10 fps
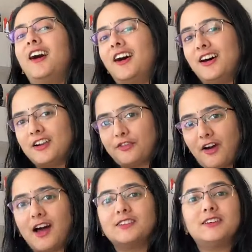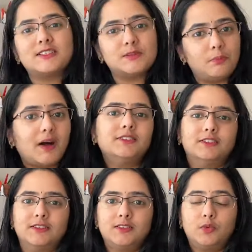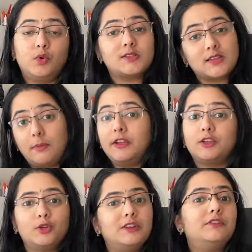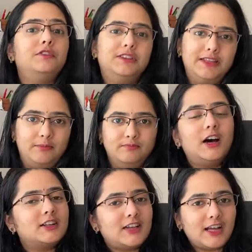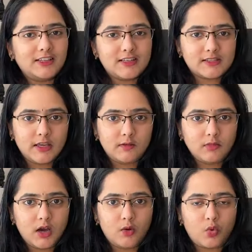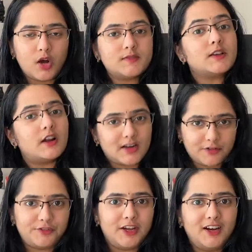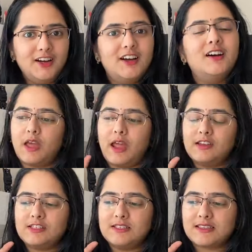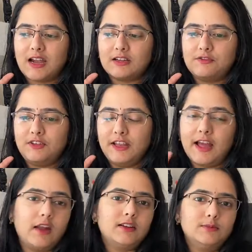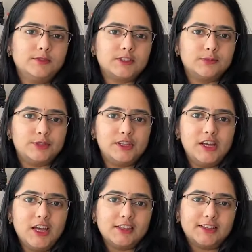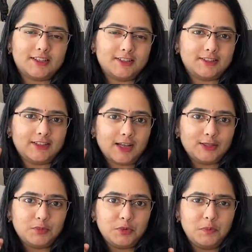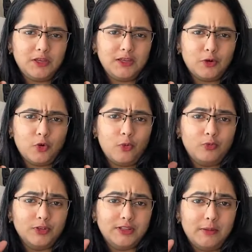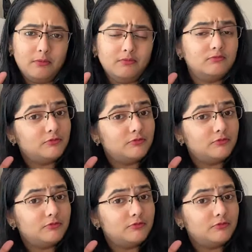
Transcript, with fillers: her father's mother, was coming to live with them. Her dadi's name was Rafia, and she started feeling uncomfortable that her dadi would be home with them